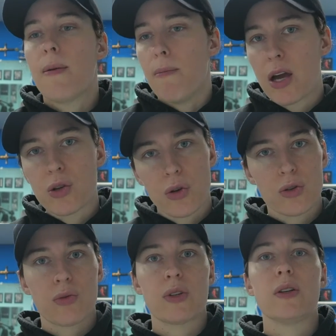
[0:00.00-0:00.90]
Measure
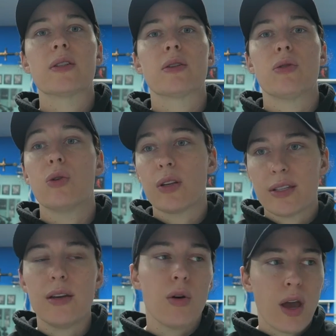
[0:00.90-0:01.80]
those results so you can
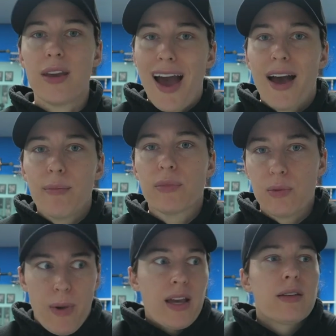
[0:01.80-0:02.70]
see, okay, yeah,
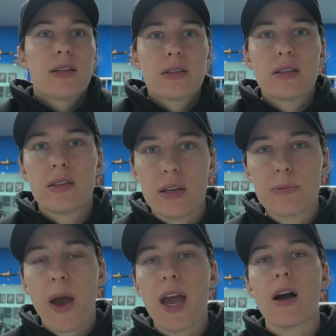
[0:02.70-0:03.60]
my consistency is
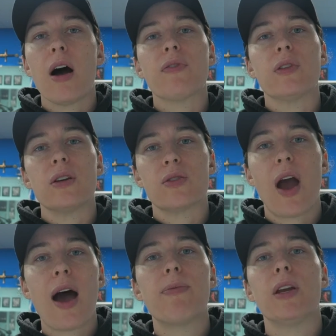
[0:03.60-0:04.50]
paying off and things are
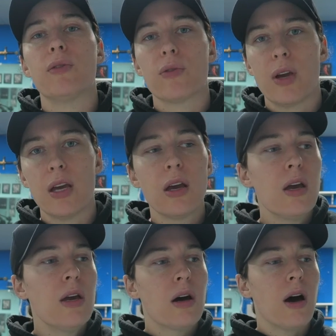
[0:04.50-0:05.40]
happening for me.
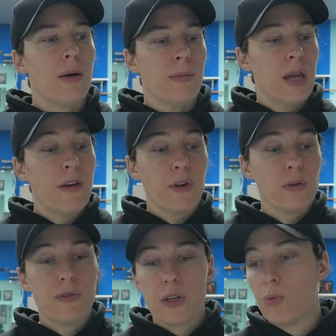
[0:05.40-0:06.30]
If you're
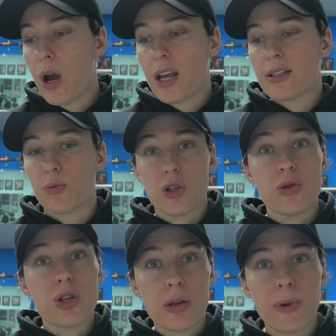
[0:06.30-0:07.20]
lifting weights, which you
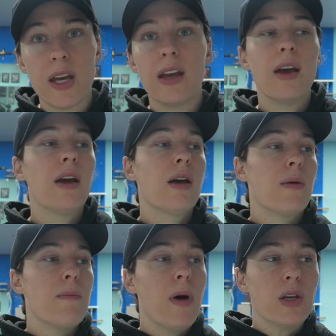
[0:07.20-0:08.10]
should be,
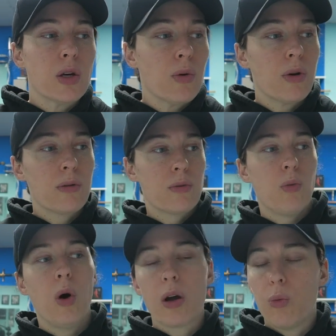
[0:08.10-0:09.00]

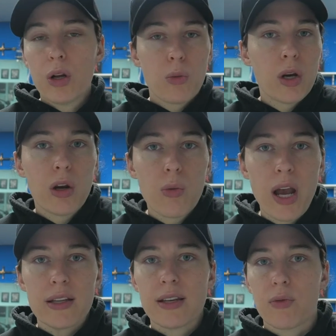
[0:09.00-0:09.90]
what are your
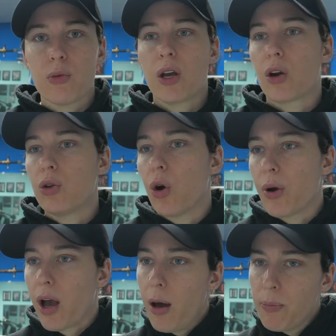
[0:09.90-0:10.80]
weights every week? Are you
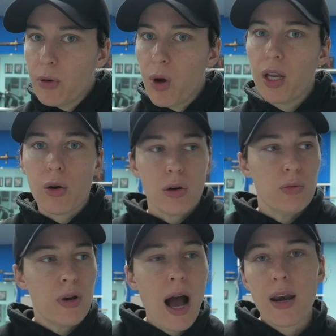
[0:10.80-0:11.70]
going up in weight? Are
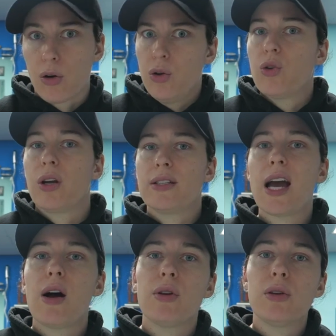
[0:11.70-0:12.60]
you not? Are you going
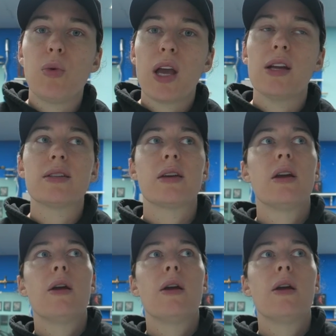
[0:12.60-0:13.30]
down in weight?